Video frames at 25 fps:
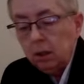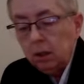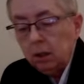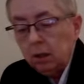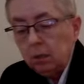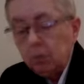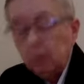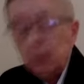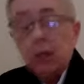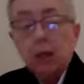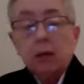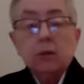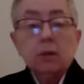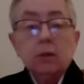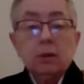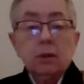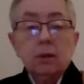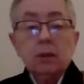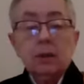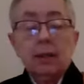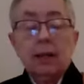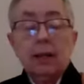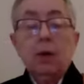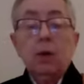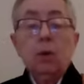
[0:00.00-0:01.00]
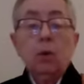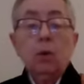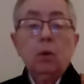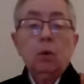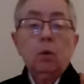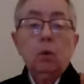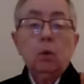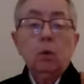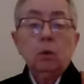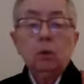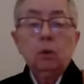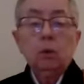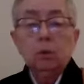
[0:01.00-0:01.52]
because this is how our
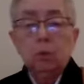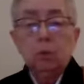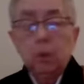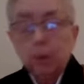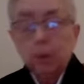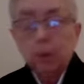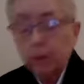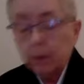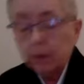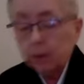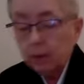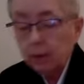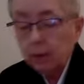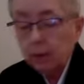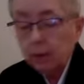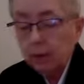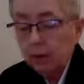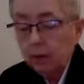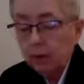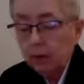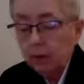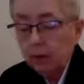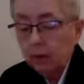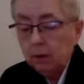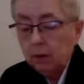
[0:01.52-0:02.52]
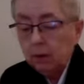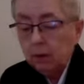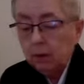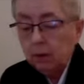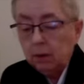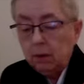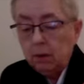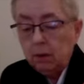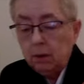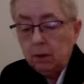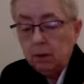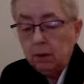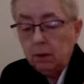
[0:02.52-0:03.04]
world works now.
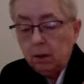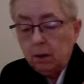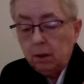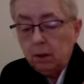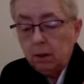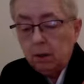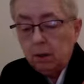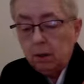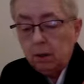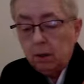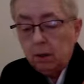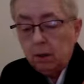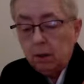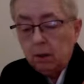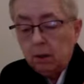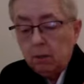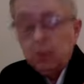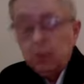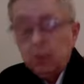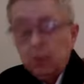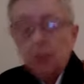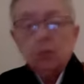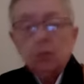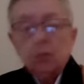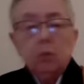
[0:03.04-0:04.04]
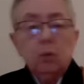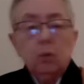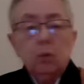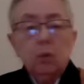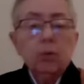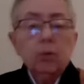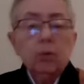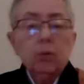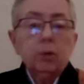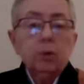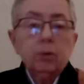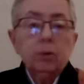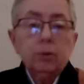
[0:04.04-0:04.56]
Because in
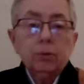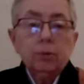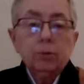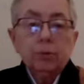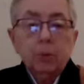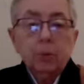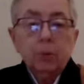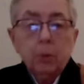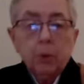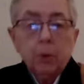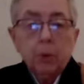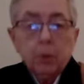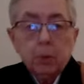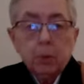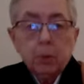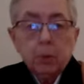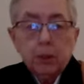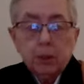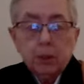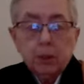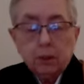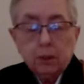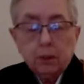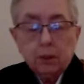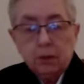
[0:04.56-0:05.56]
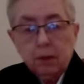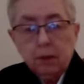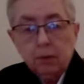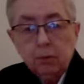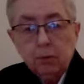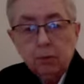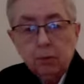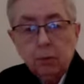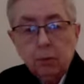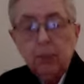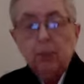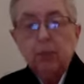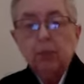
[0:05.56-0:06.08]
order to afford a place to
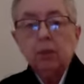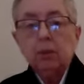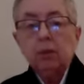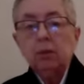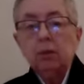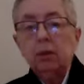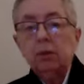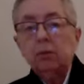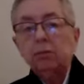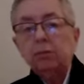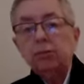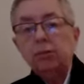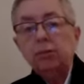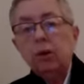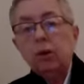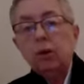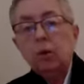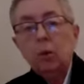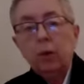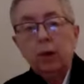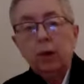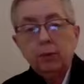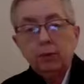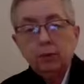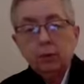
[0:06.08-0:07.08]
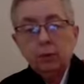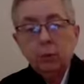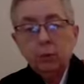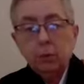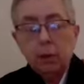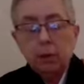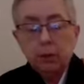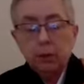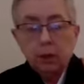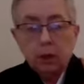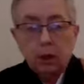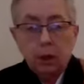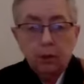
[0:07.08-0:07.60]
live, we need to live far away from
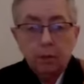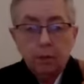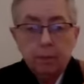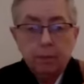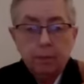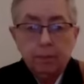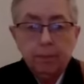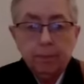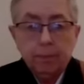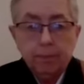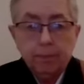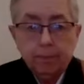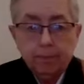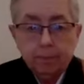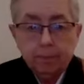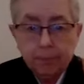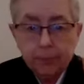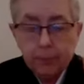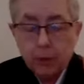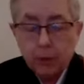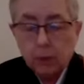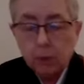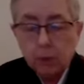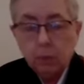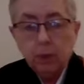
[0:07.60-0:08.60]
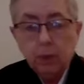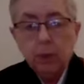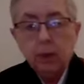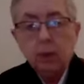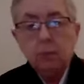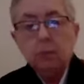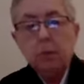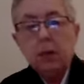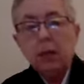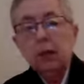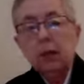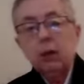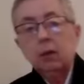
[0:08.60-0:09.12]
our job so that we can
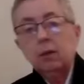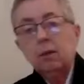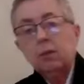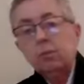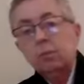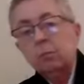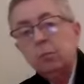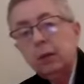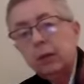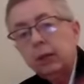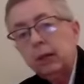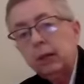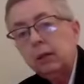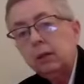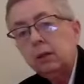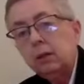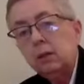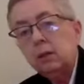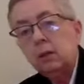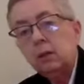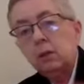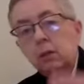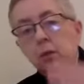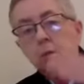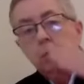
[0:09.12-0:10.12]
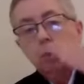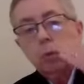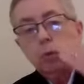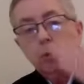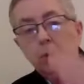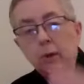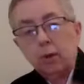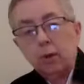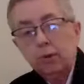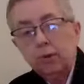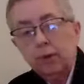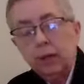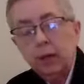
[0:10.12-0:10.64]
make enough money to support
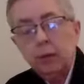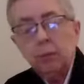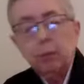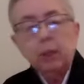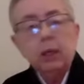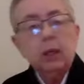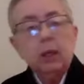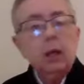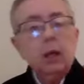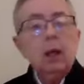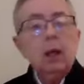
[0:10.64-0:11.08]
our family.